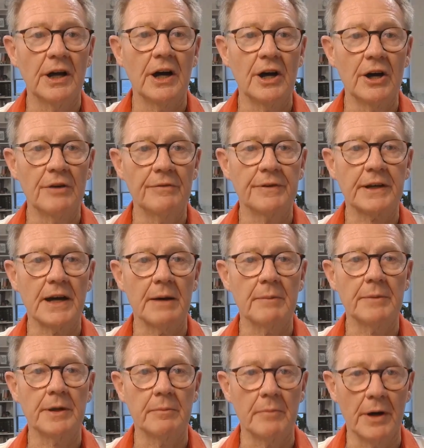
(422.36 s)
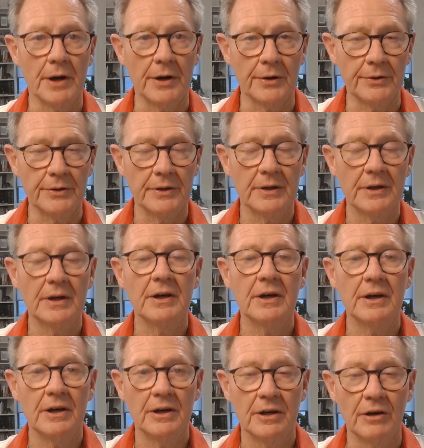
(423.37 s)
overcoming mode
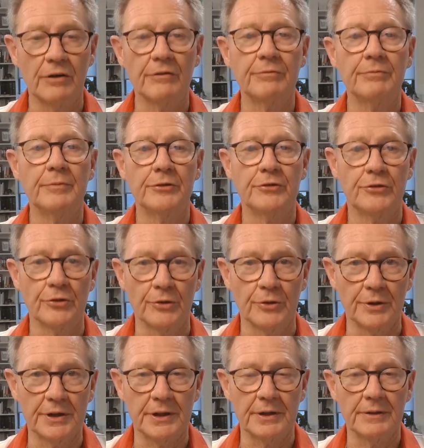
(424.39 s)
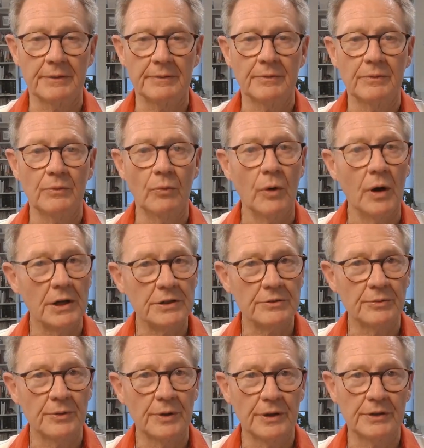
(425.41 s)
of maturity. Wise
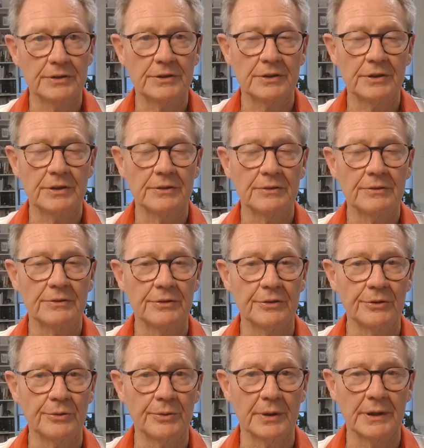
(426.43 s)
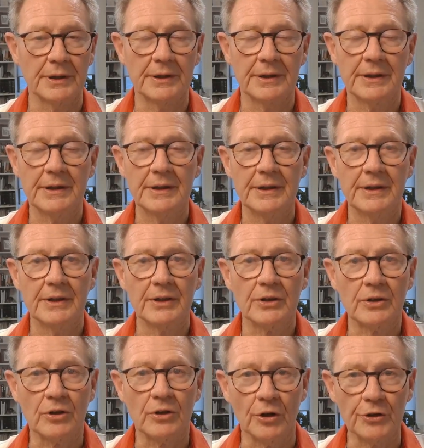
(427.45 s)
words to uh,
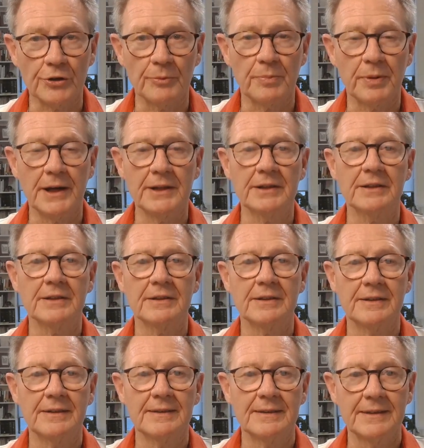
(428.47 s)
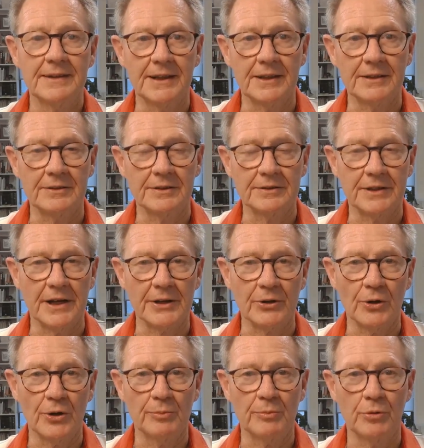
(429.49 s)
contemplate and to take
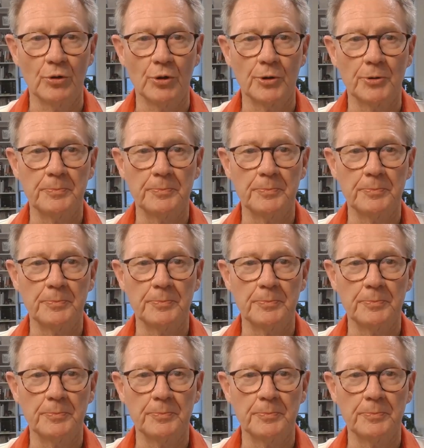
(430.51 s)
on board.